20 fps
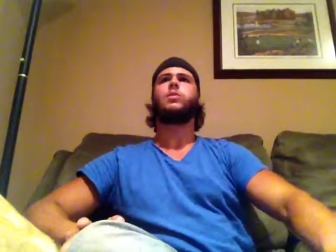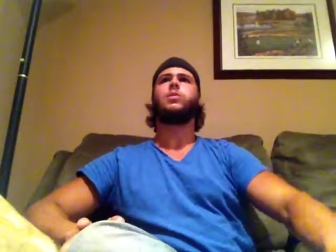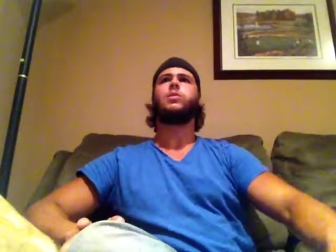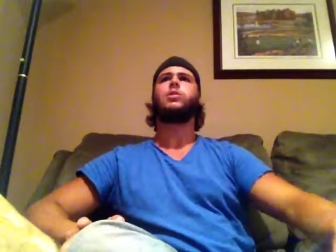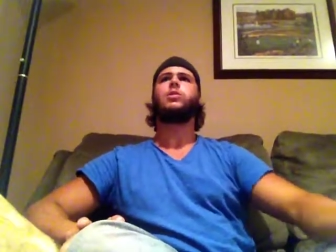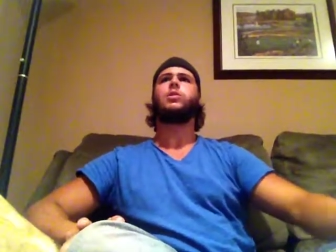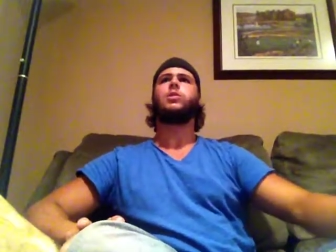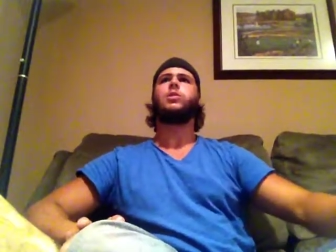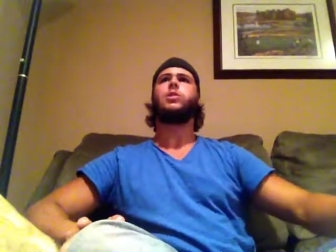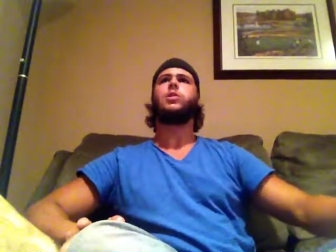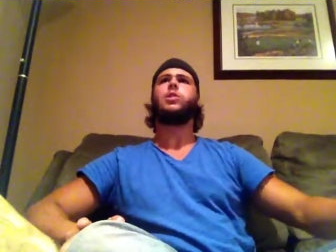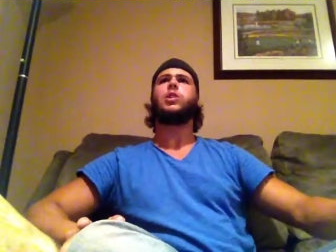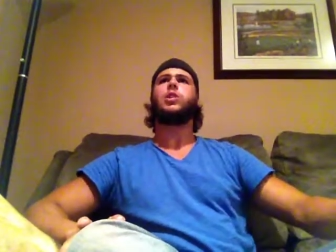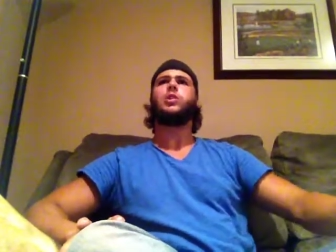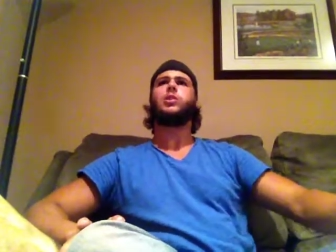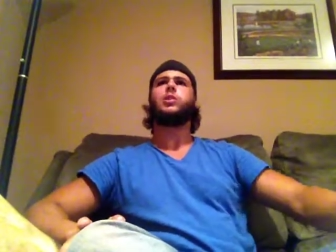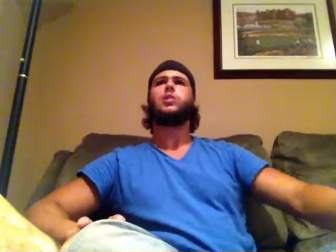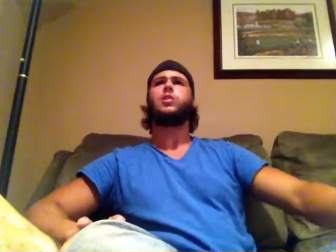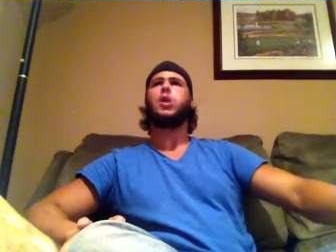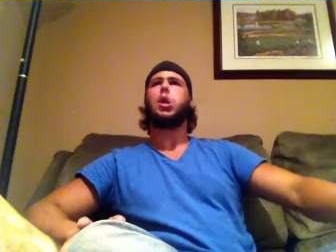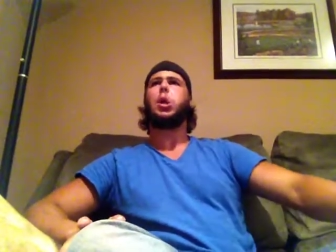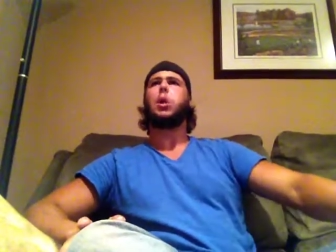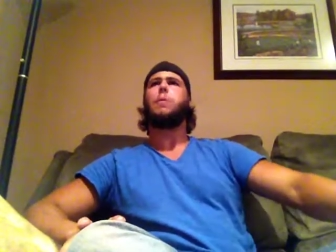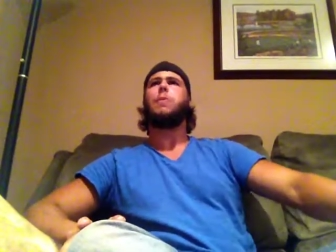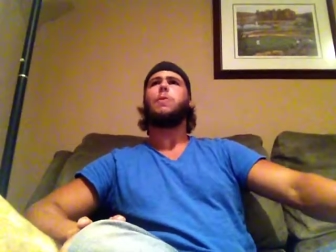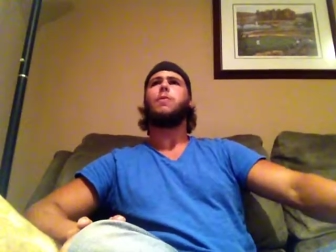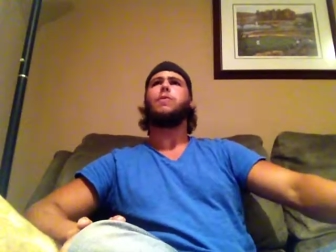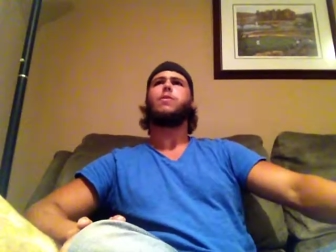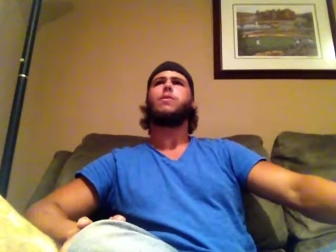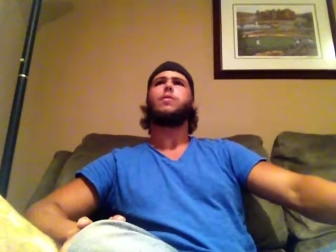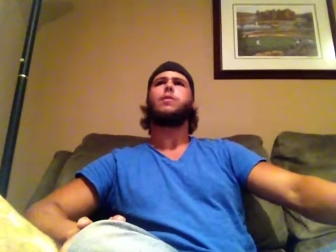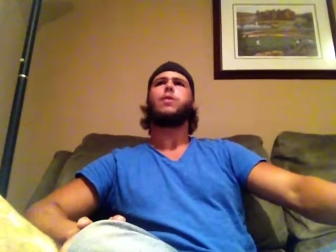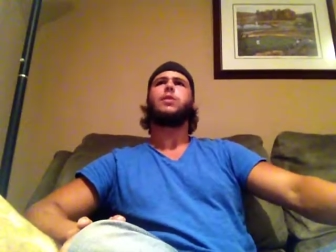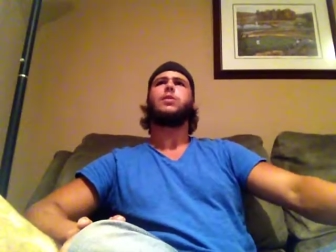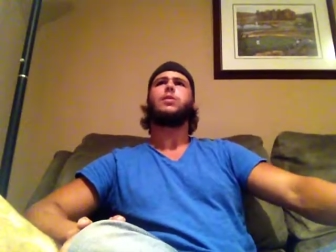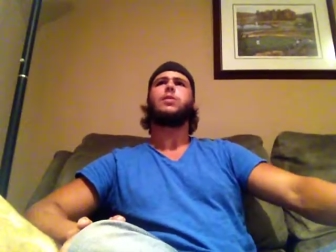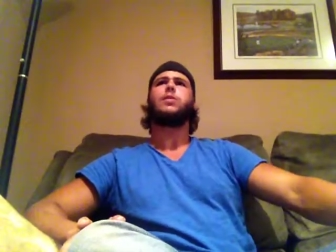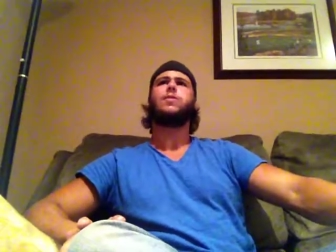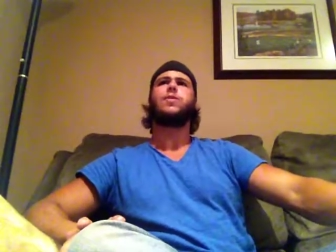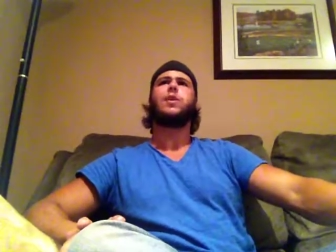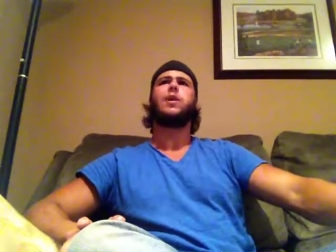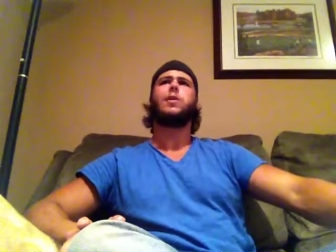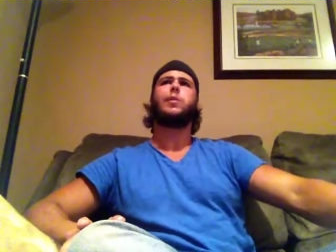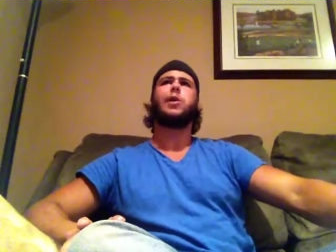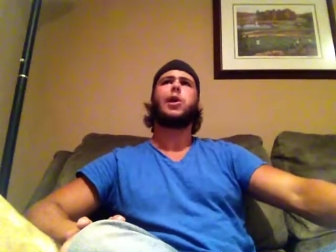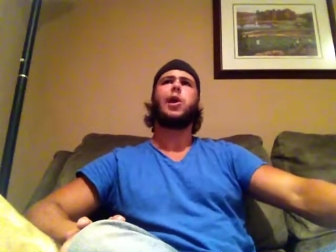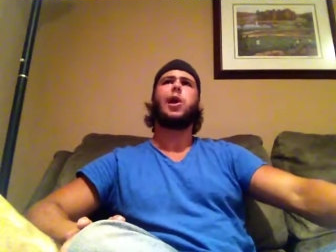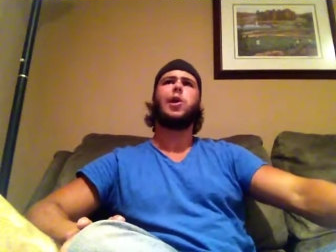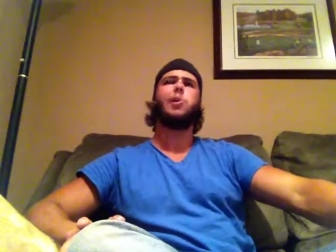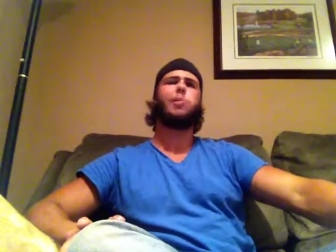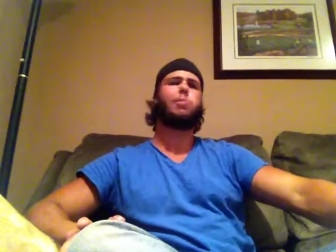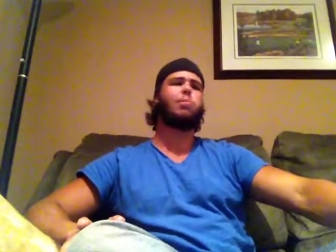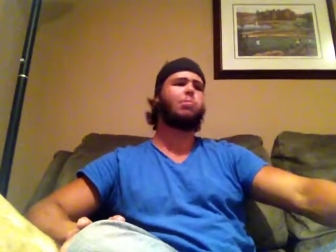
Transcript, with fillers: This is a good ass stuff. Fucking love Family Guy.